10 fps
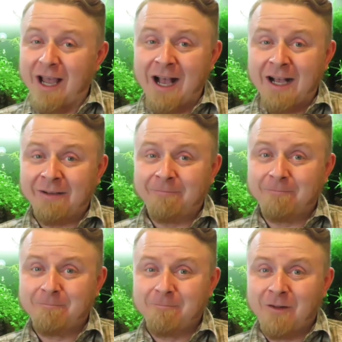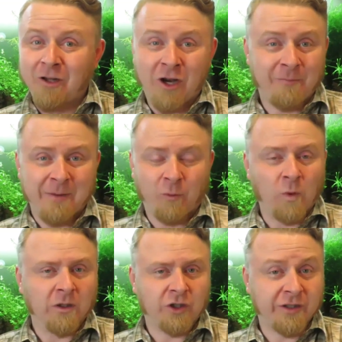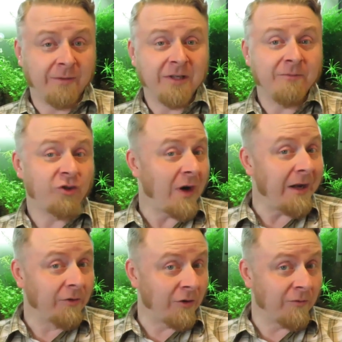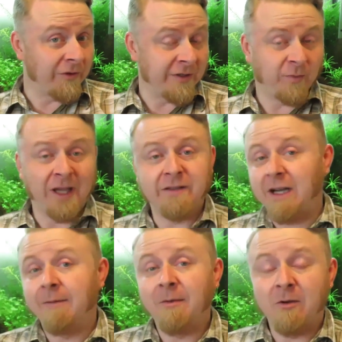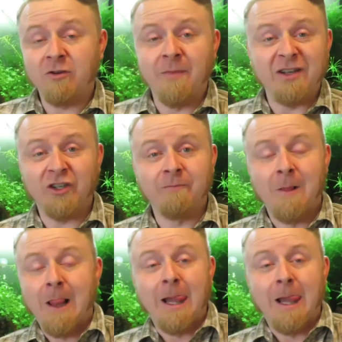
A lot of people will sometimes try to grow these plants that I'm about to mention,